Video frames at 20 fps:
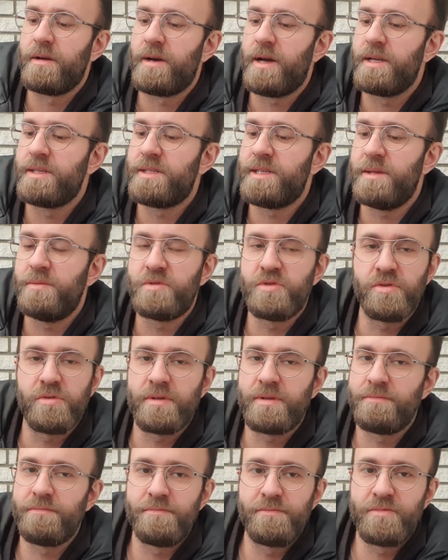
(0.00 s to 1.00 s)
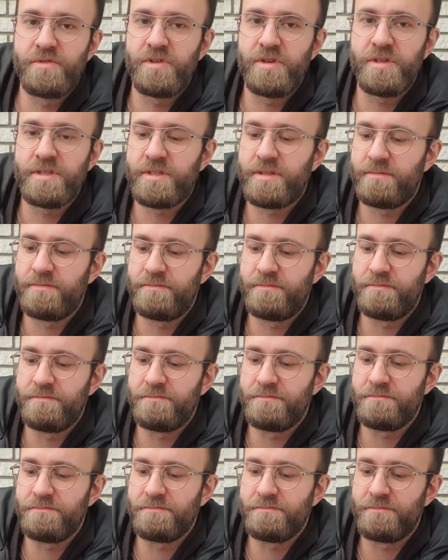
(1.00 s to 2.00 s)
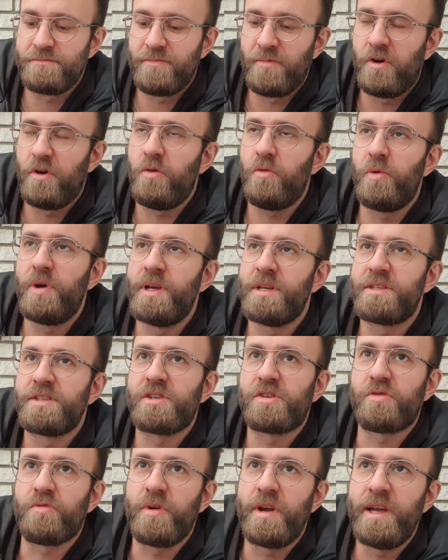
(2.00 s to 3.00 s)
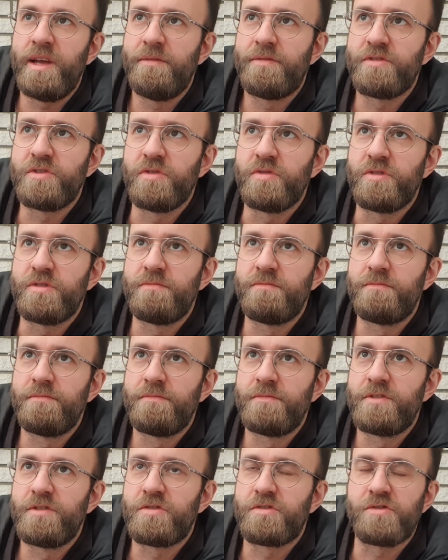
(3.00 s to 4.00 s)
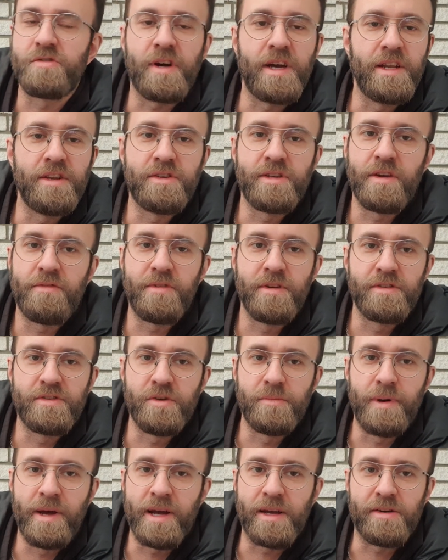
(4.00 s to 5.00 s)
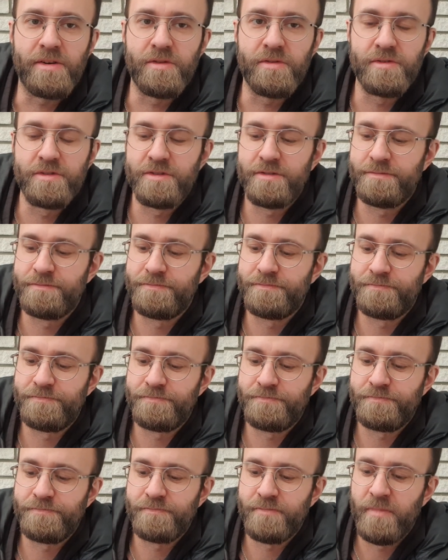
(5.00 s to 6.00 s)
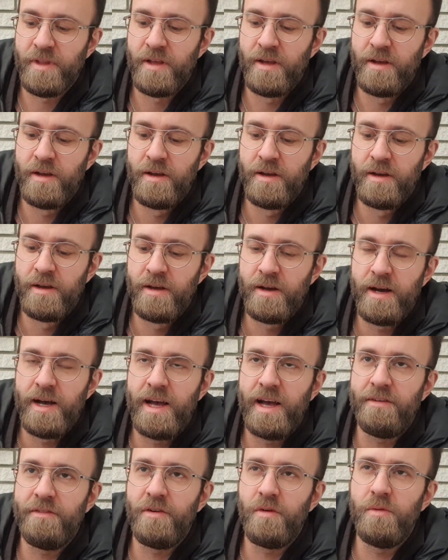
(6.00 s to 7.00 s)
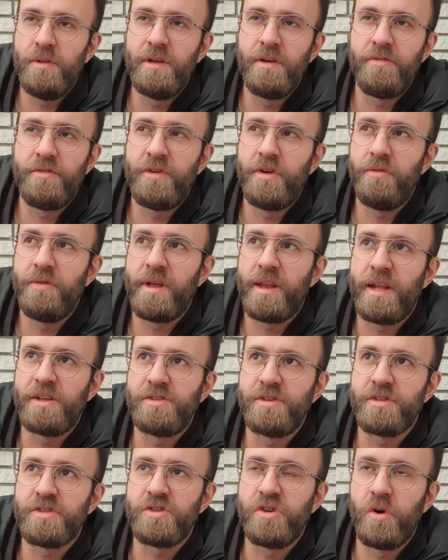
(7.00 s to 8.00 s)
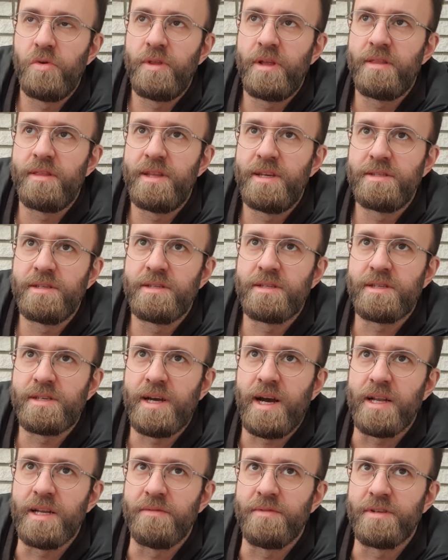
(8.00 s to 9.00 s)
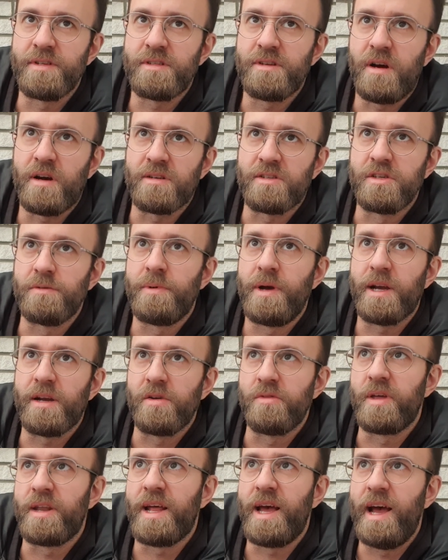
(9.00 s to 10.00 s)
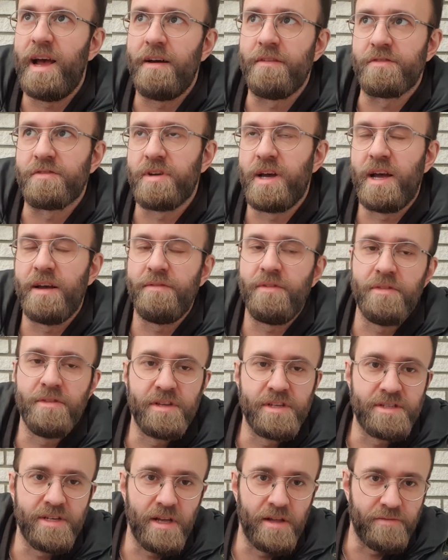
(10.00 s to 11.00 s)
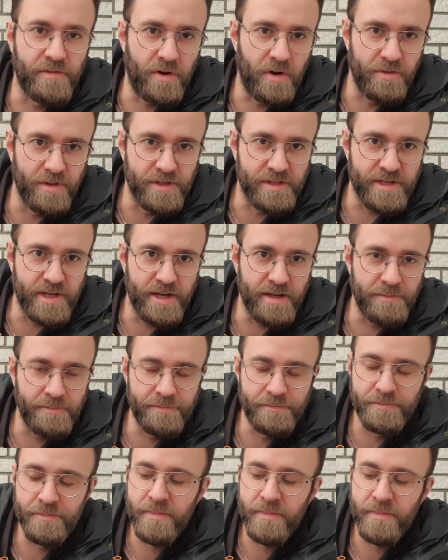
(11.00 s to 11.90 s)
I seem to just always crave to try different tobaccos. I have only a few that I just know that this is kind of a stock tobacco that I have to have on the shelf all the time.